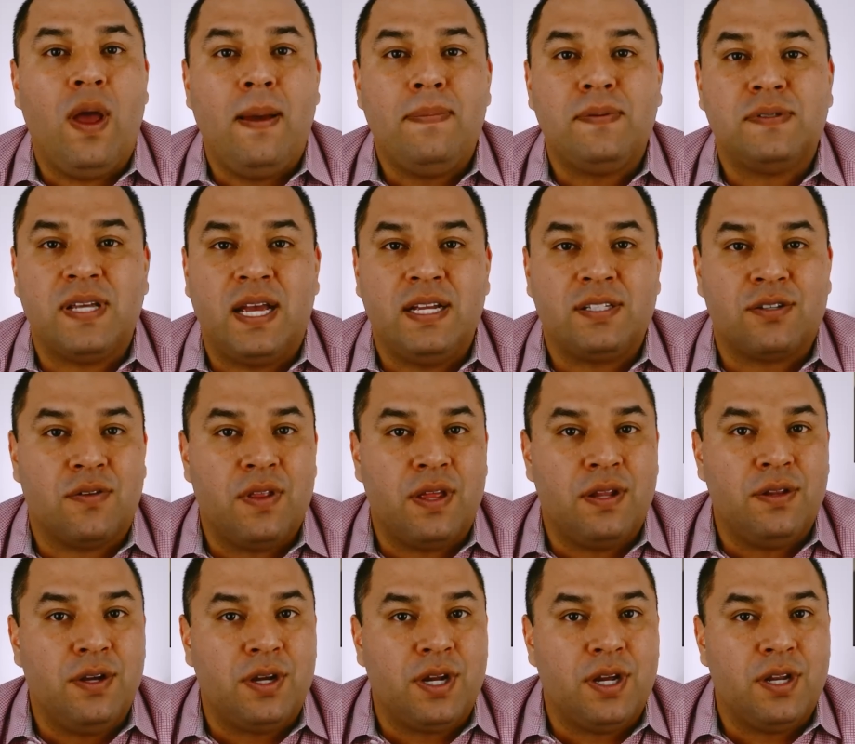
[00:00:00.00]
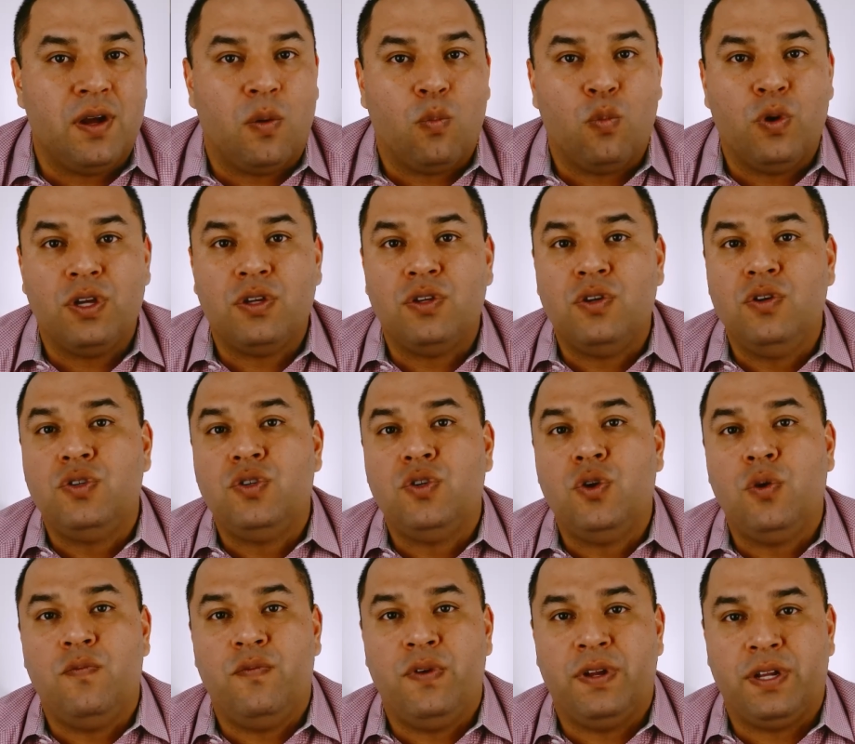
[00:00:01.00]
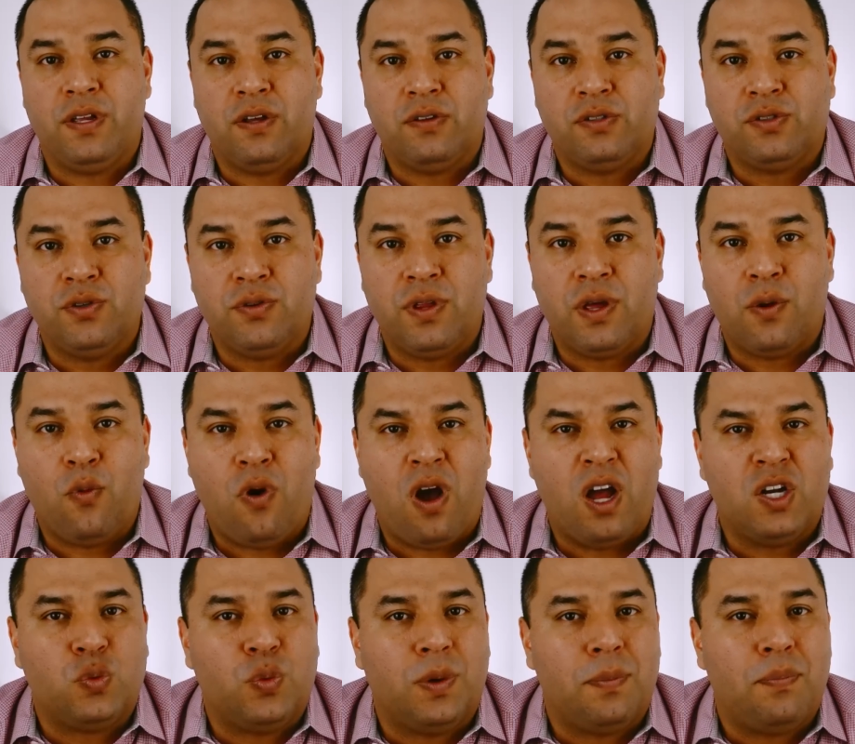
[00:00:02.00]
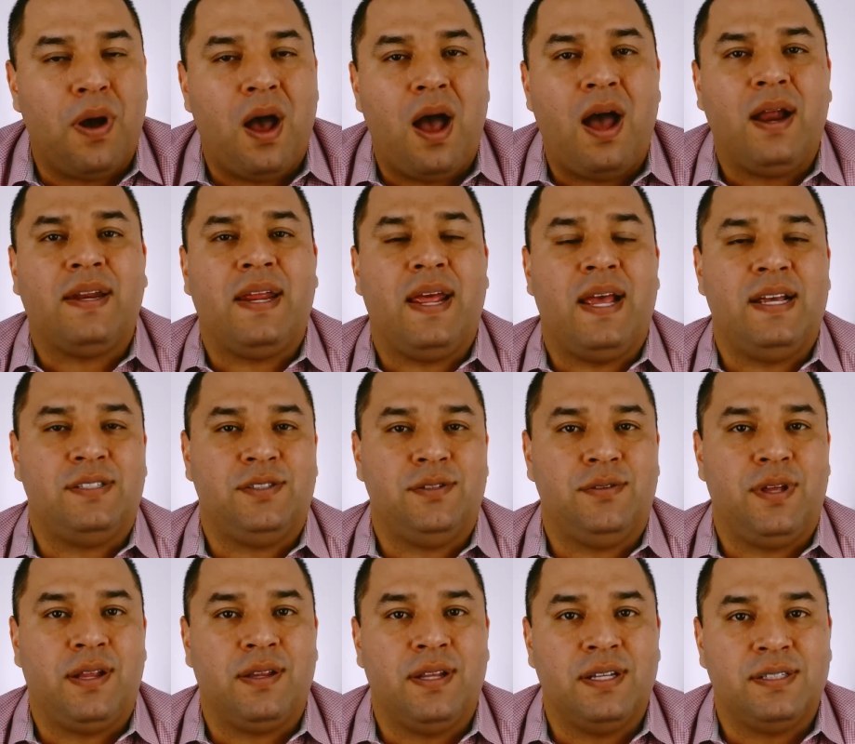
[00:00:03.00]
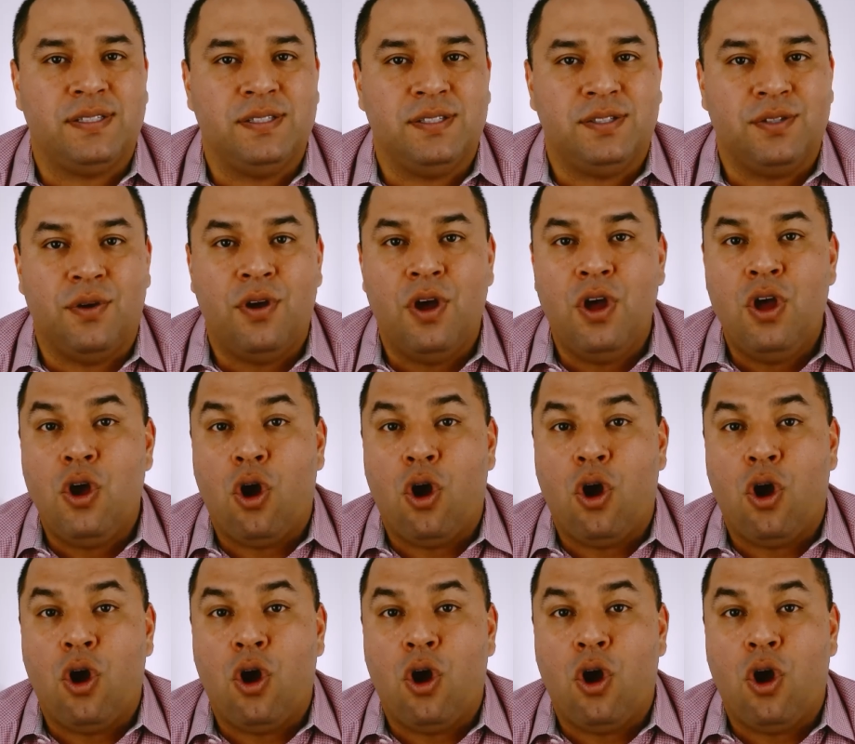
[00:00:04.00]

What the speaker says: websites are they looking at? What YouTube videos do they watch? What podcasts do they listen to?